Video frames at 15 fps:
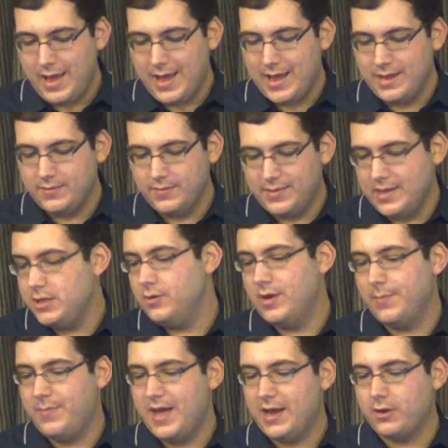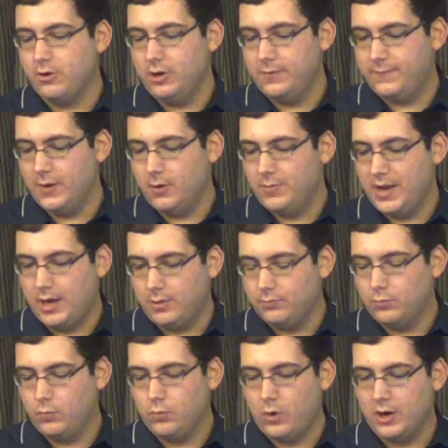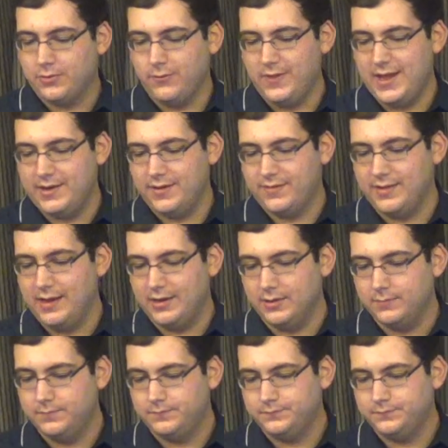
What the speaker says: And then you get back your info, and I'll walk through that in a second.